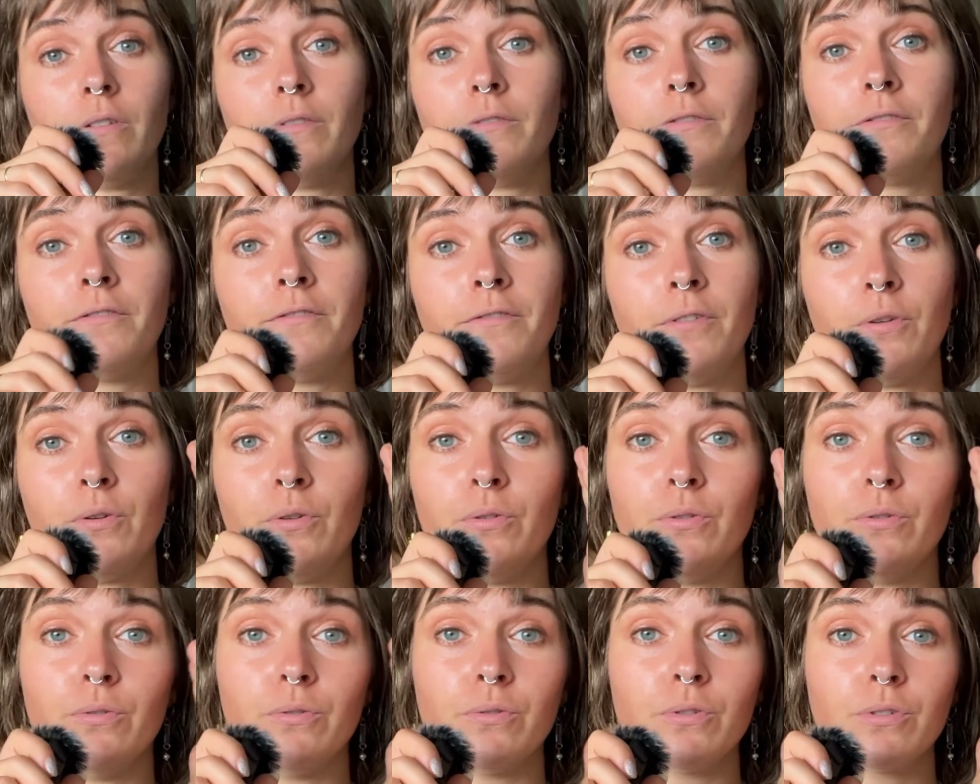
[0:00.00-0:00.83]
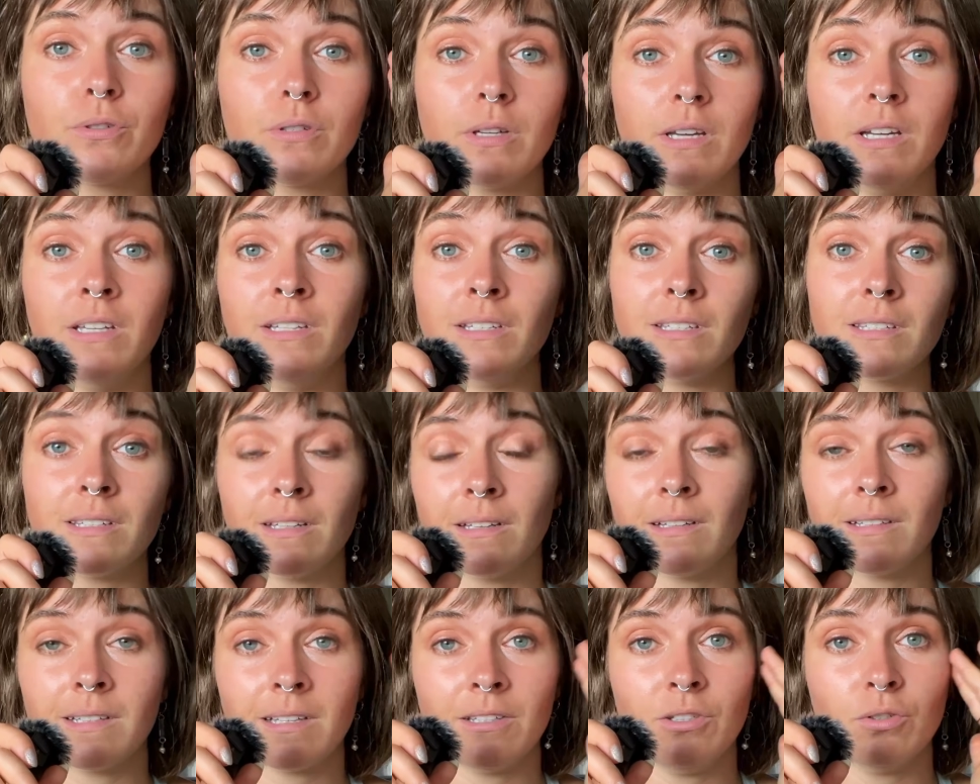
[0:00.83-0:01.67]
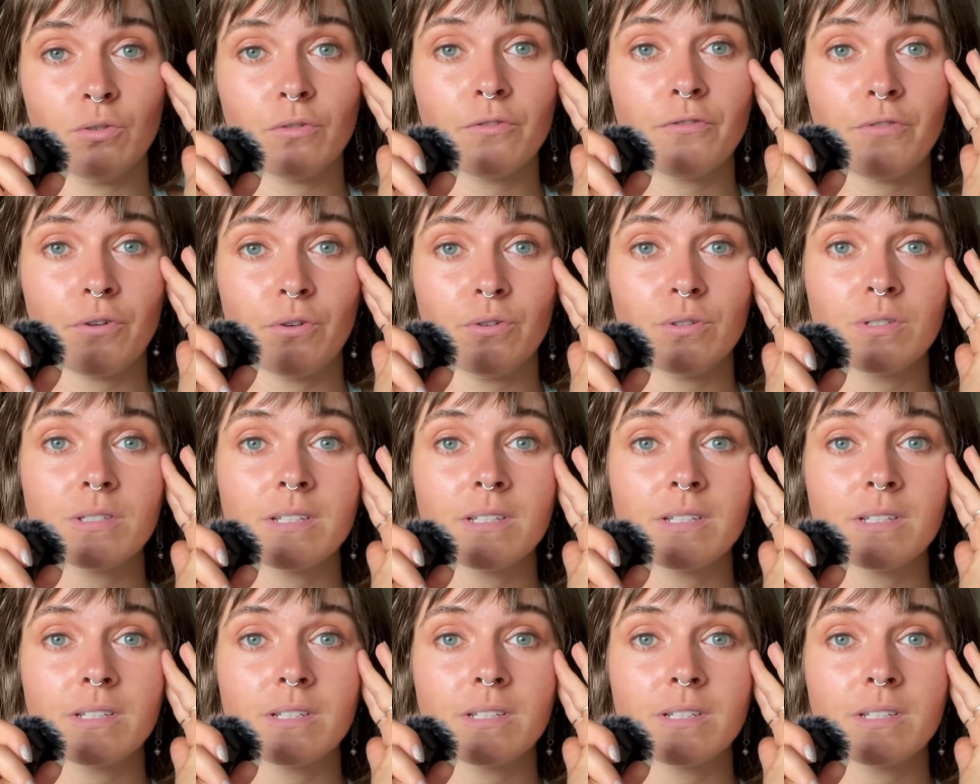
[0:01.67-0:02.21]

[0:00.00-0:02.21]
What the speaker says: first instinct and your first